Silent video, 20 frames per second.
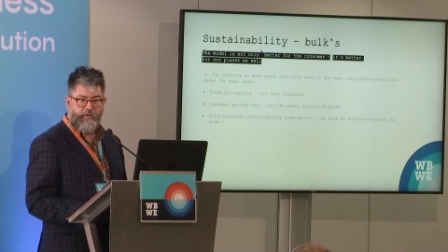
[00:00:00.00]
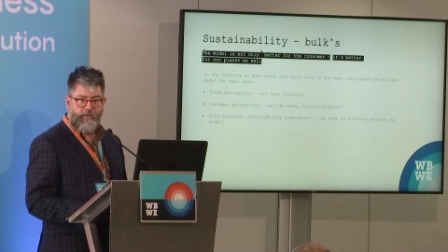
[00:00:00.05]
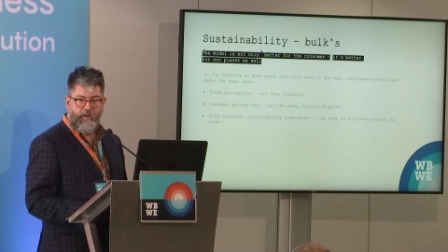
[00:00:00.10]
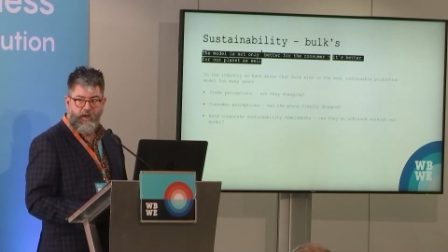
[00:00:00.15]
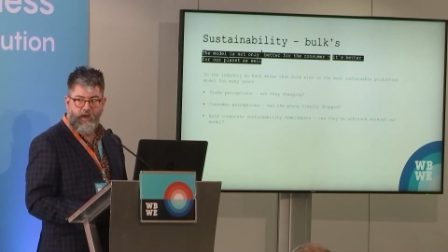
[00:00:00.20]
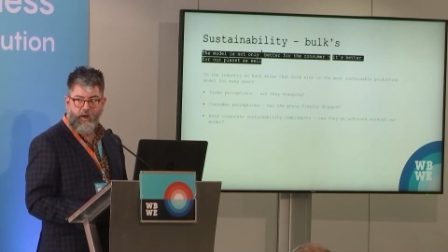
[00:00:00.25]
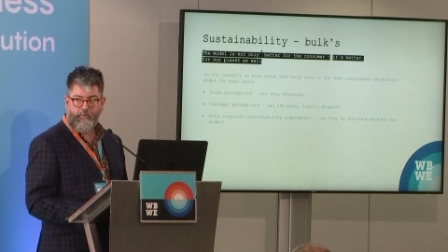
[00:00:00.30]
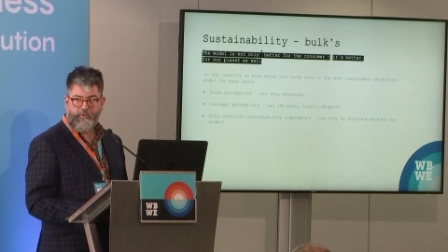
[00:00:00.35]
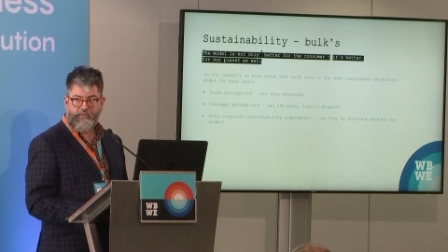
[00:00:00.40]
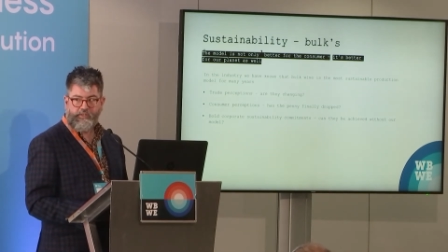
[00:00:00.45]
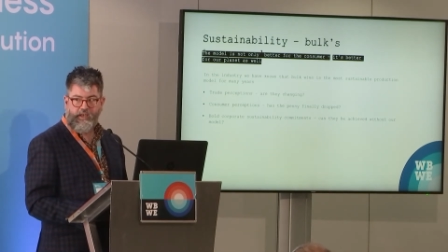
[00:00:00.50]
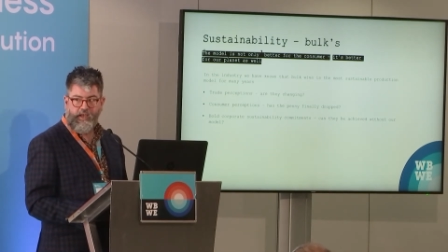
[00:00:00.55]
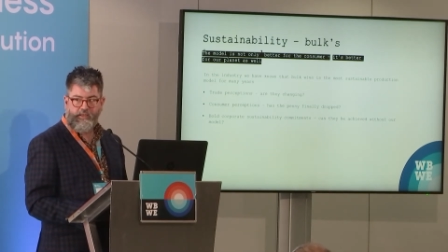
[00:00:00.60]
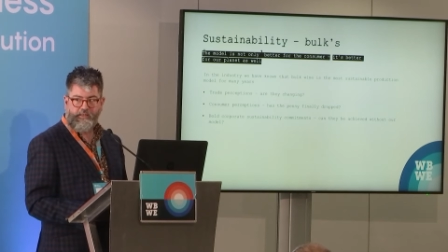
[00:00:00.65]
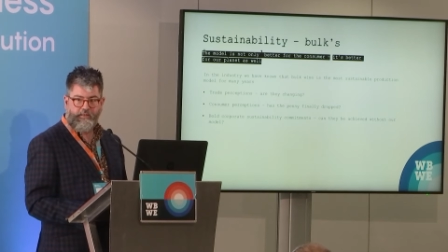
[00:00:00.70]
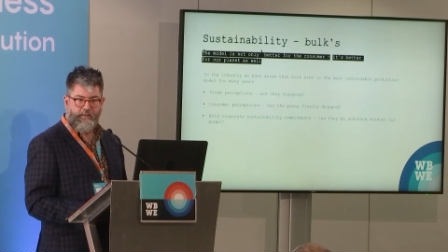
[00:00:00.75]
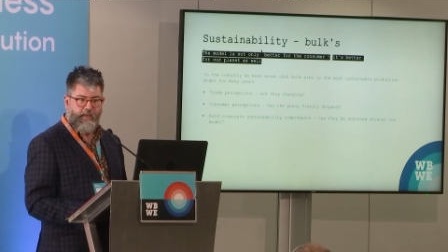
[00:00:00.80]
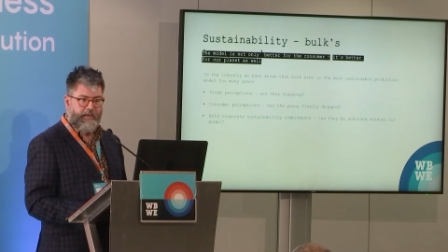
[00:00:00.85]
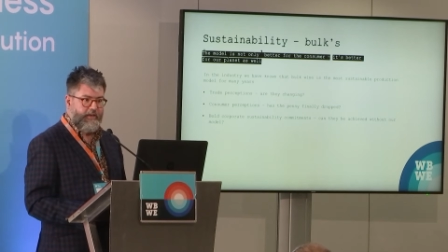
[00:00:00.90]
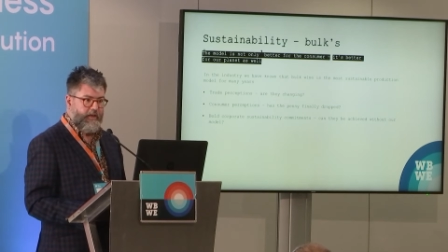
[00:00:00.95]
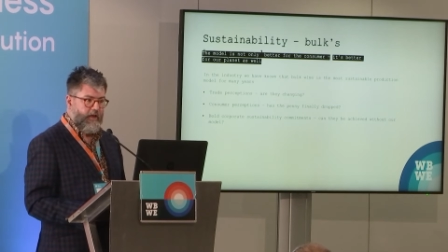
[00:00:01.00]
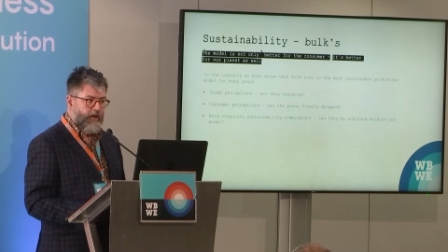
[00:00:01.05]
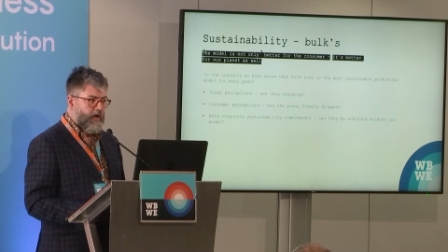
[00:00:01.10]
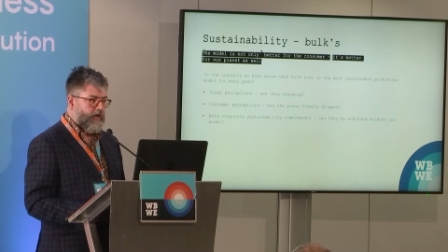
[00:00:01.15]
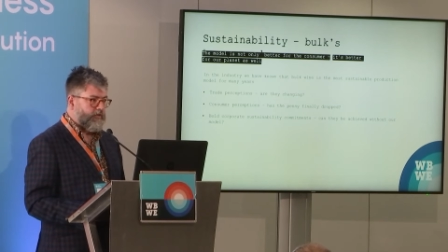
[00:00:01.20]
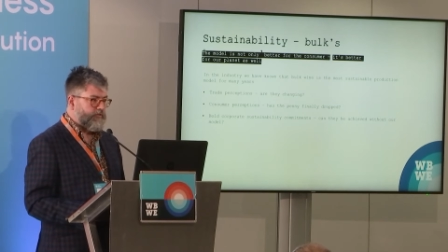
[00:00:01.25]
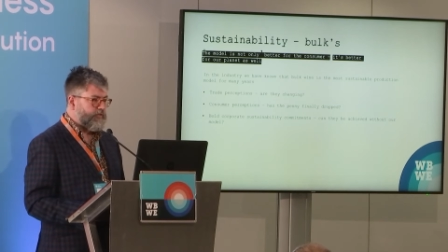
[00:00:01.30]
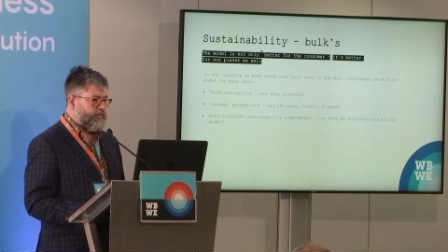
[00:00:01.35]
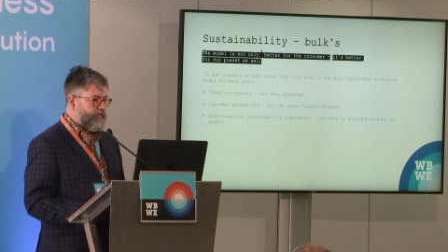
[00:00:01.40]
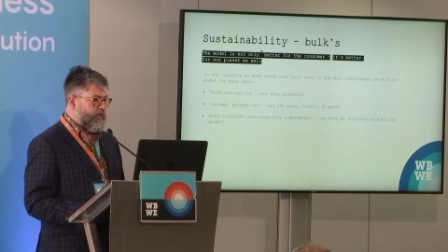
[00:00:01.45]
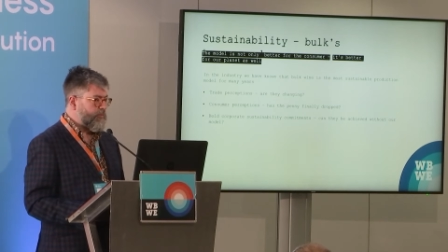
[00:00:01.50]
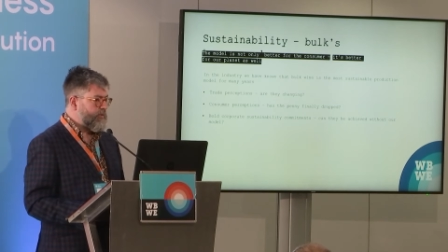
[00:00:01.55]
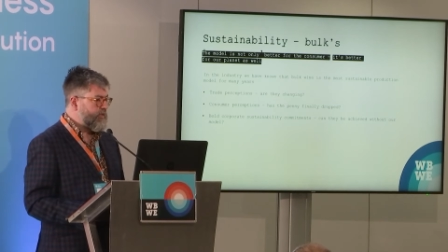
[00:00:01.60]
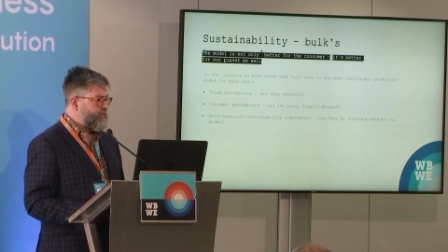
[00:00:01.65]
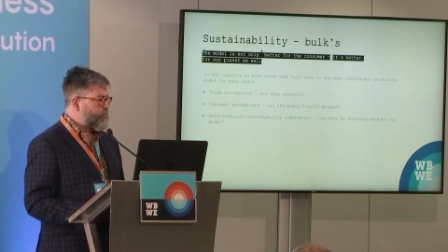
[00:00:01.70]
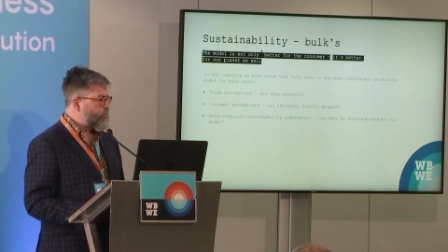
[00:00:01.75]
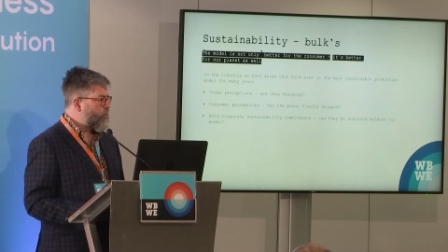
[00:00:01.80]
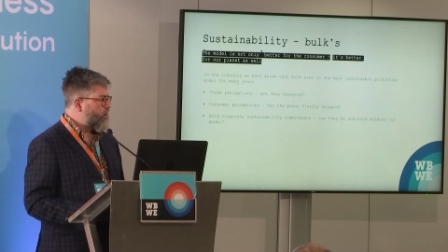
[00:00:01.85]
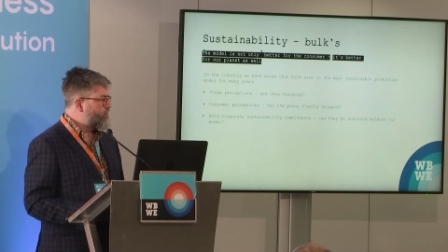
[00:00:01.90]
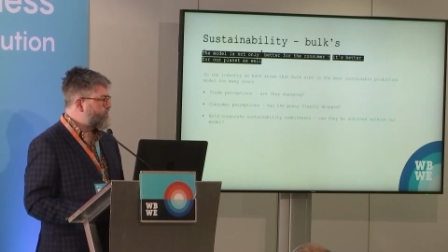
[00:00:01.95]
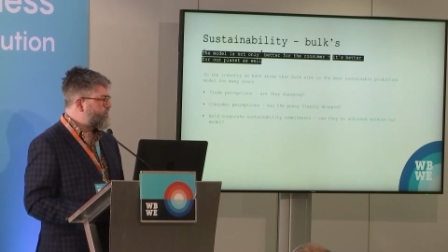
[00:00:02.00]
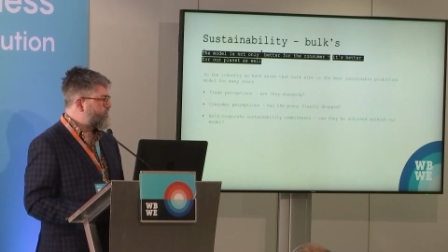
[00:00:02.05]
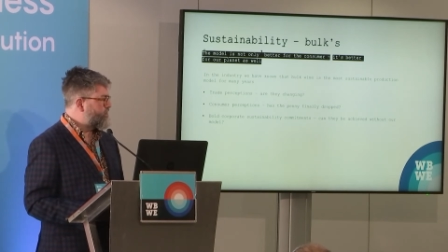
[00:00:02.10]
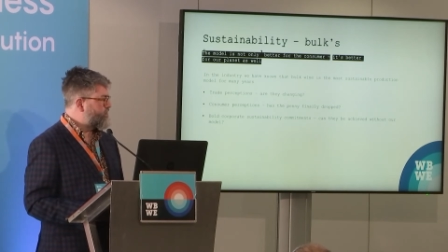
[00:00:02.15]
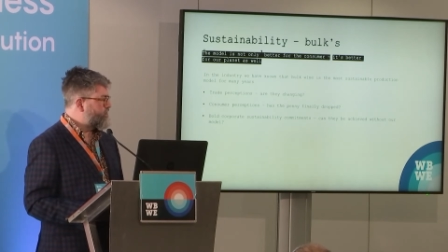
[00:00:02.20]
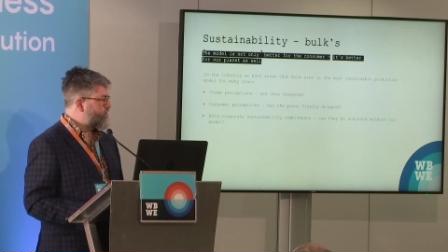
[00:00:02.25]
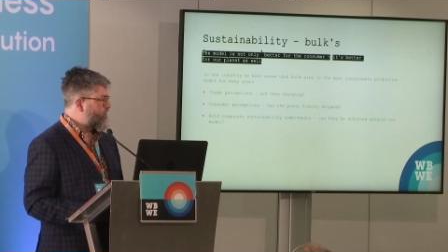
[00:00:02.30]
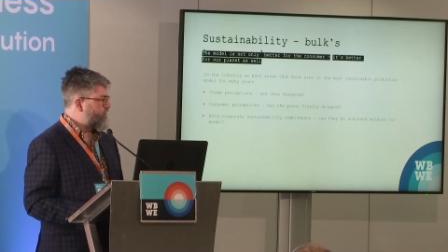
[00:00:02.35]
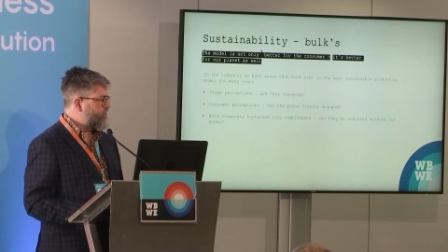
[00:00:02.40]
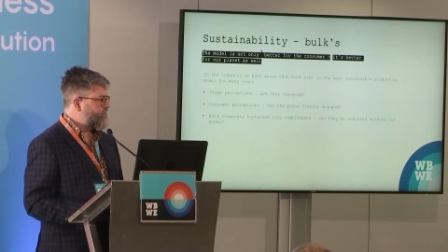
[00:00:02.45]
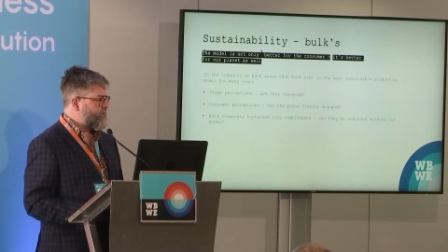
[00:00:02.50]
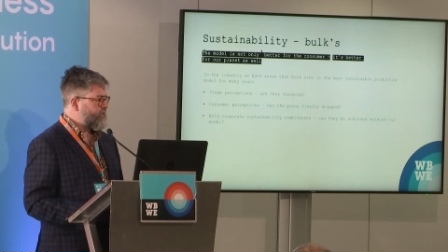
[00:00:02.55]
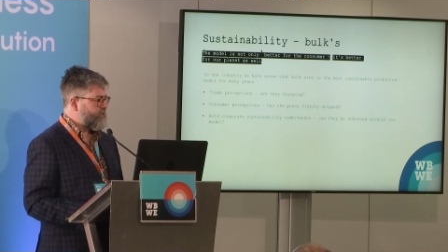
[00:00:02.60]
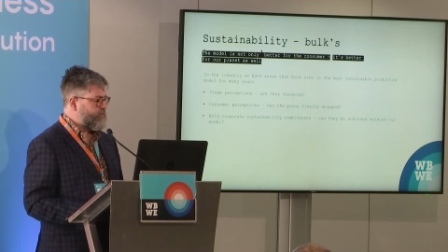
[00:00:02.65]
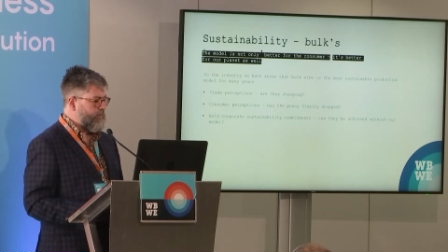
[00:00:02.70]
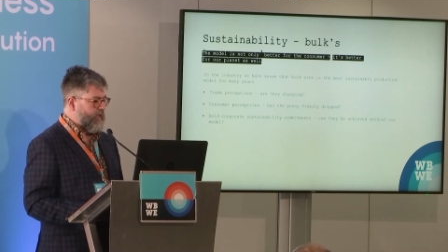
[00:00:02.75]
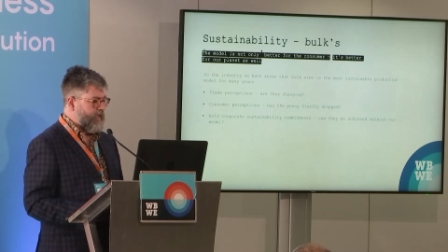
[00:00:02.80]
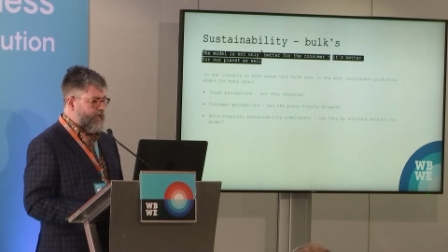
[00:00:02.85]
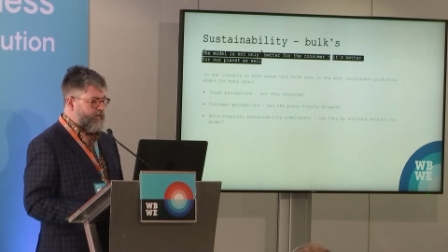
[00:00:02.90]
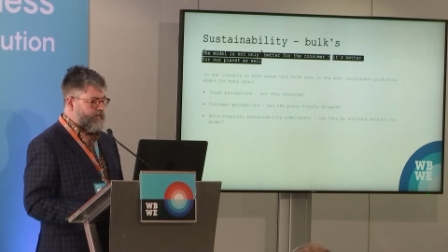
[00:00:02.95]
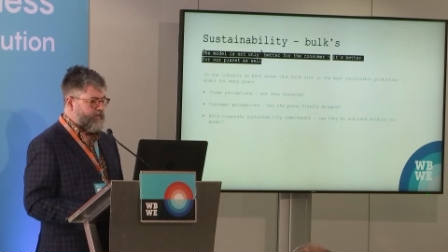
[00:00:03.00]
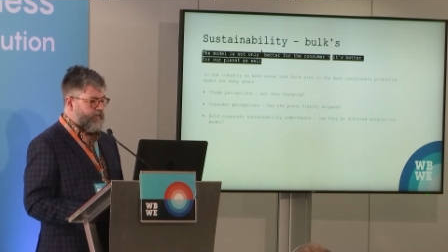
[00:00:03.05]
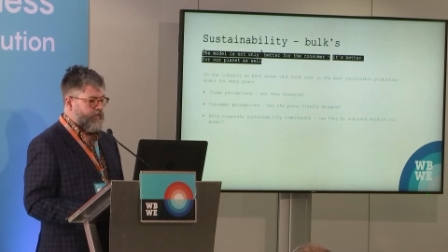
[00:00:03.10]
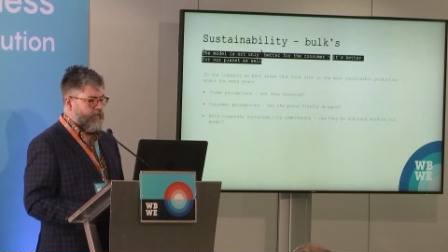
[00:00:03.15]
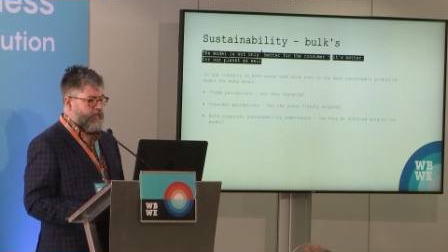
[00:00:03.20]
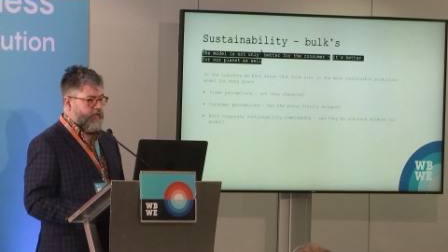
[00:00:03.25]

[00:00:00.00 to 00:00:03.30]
I would say that they can't. I mean, the Wine Society has made